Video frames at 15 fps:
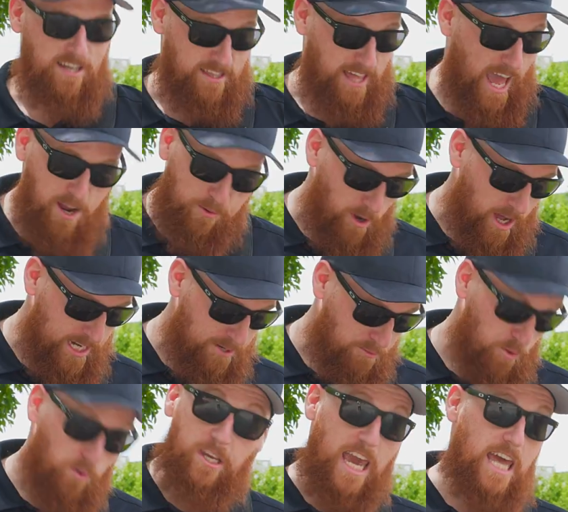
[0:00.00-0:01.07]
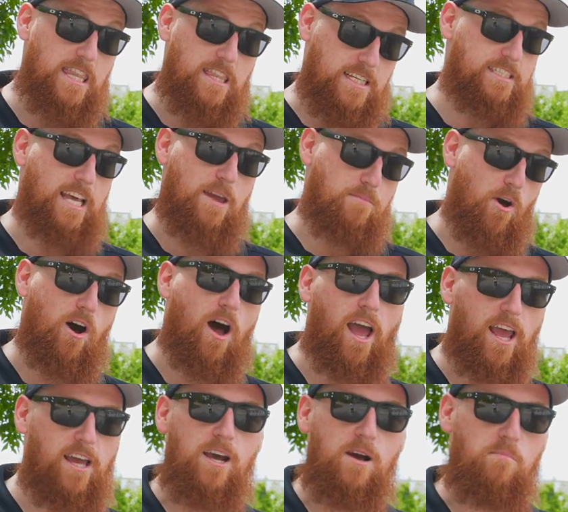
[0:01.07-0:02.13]
The A1 will get the same
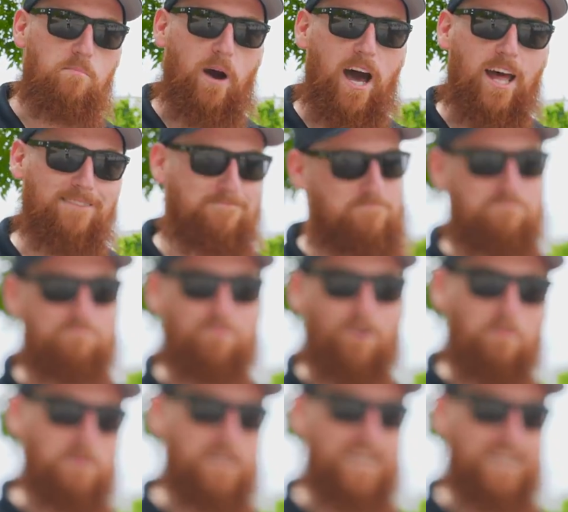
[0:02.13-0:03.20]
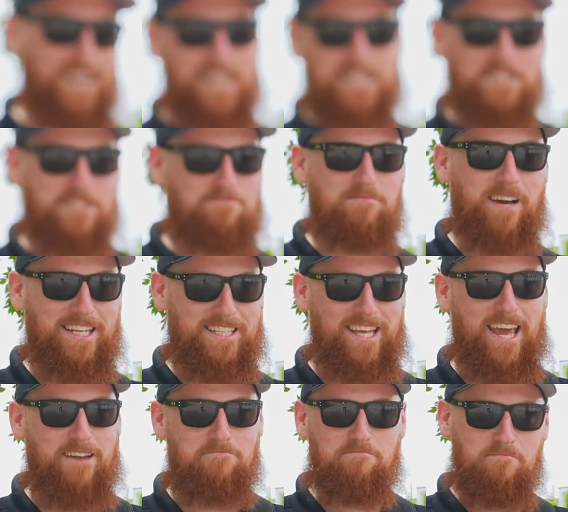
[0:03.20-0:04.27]
eye, but probably it needs, I
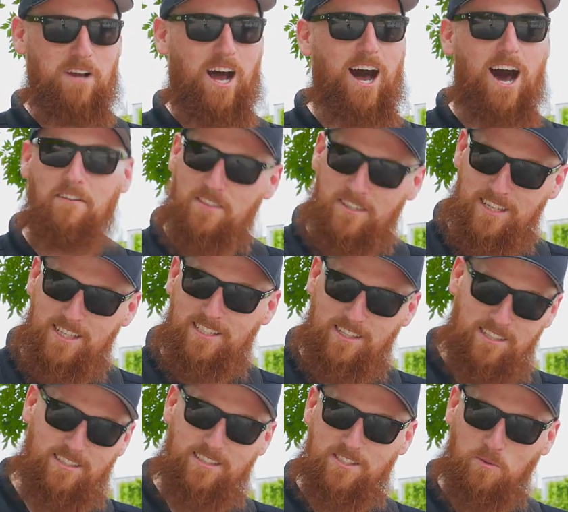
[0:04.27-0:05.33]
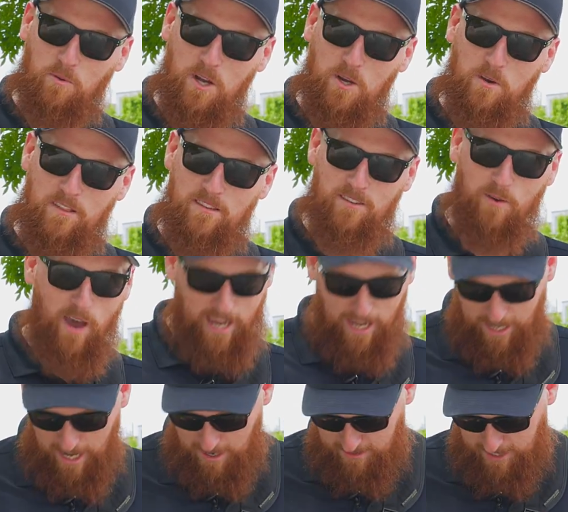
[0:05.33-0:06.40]
say, half the distance to work with. So I can
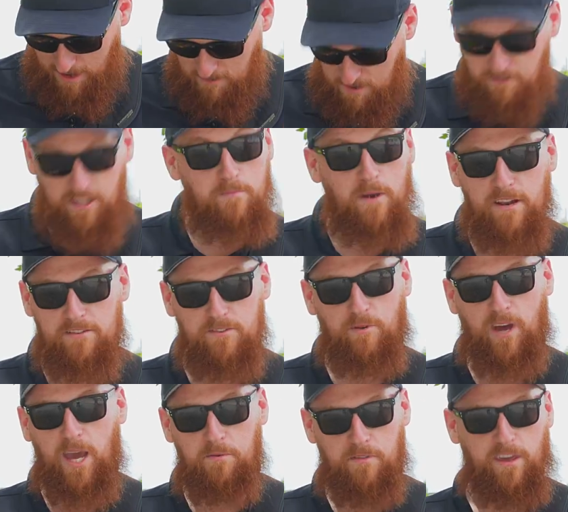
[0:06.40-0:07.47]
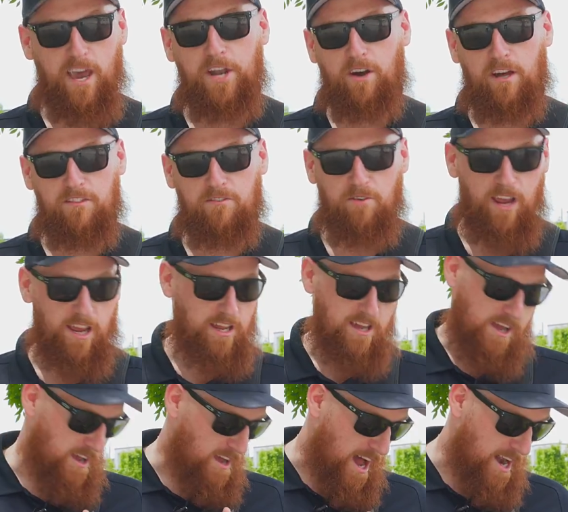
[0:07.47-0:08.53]
get, say, 50 meters away with the A9III.
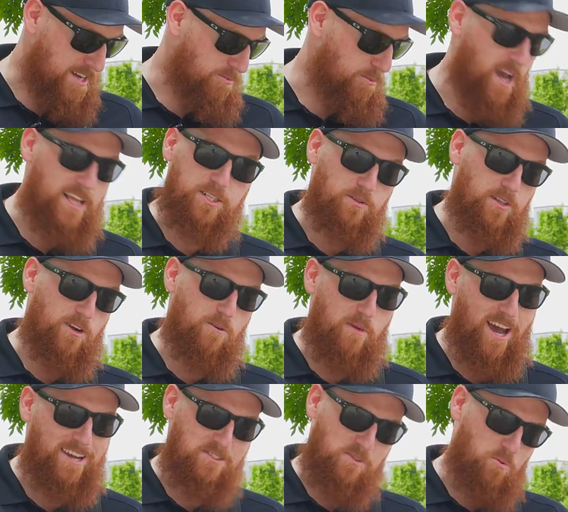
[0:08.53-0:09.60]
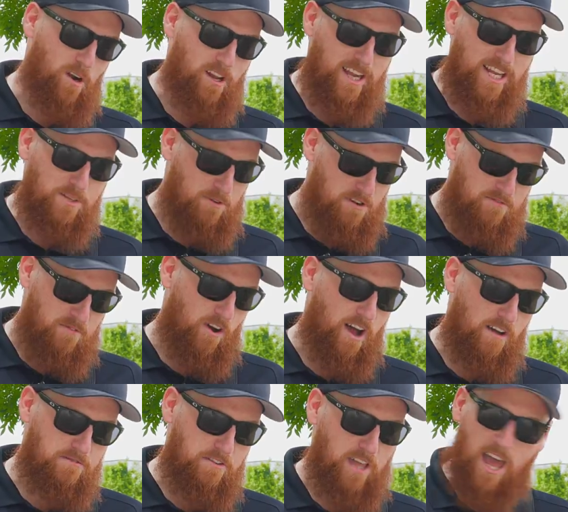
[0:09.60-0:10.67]
I need to wait till they're about 20,
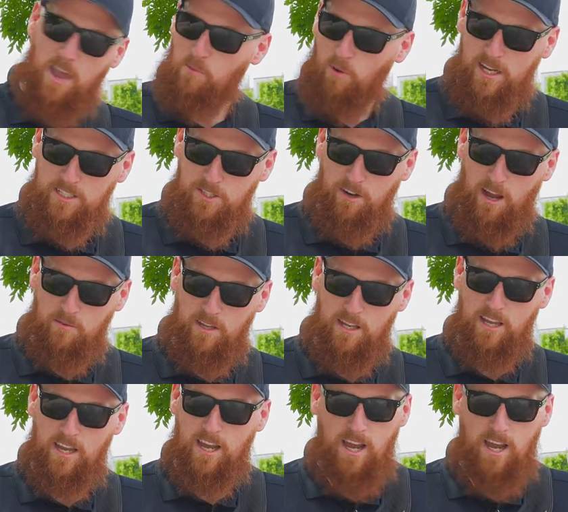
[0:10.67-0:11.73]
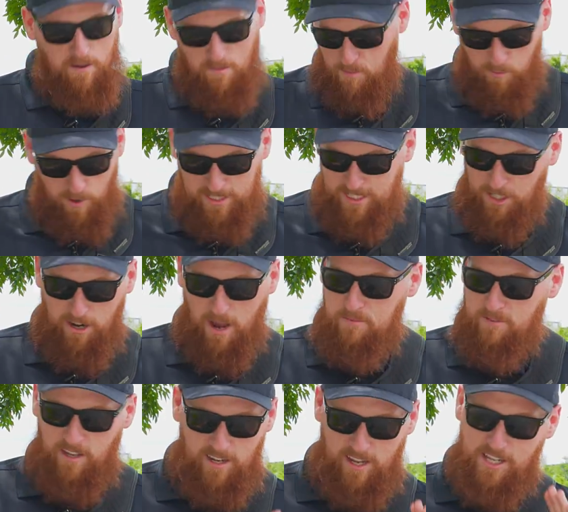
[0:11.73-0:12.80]
25 for the A1 to grab it. But once it grabs
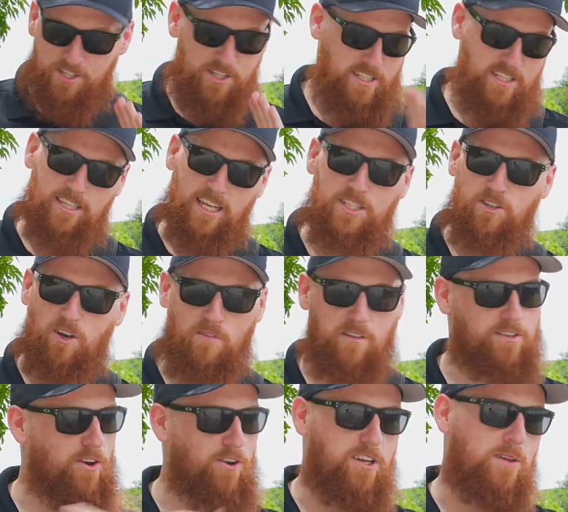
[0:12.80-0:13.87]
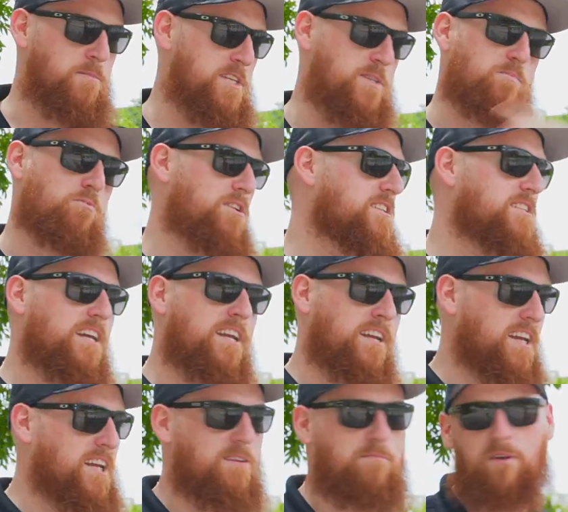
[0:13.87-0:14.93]
it, it just sticks on. The dog can be sprinting,
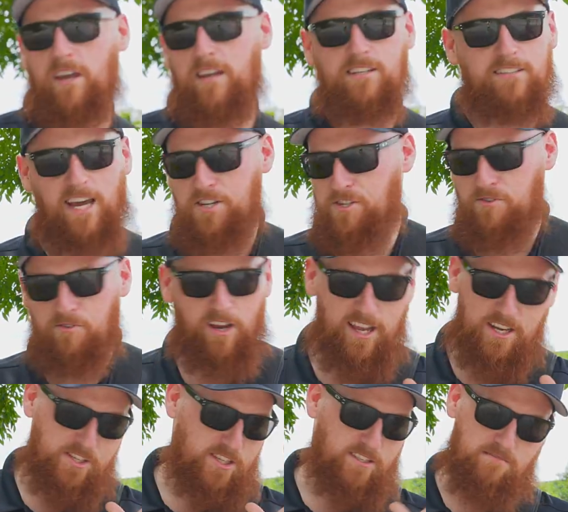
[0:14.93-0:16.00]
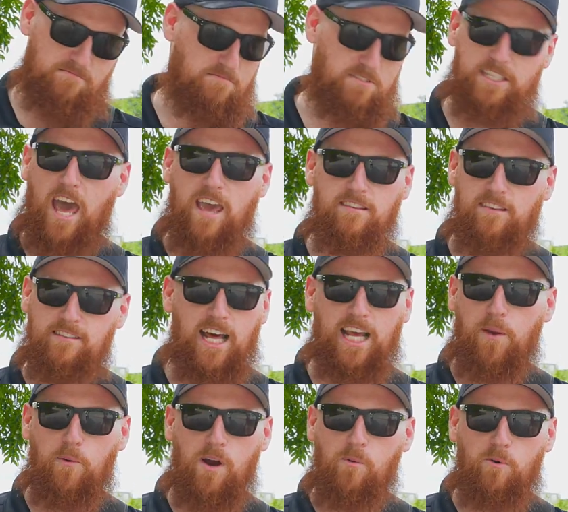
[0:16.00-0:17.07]
it can be stationary, it just stays
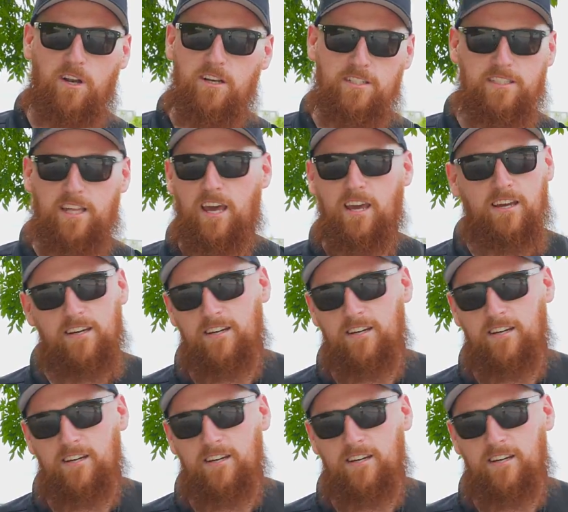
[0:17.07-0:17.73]
exactly where I want it to stay.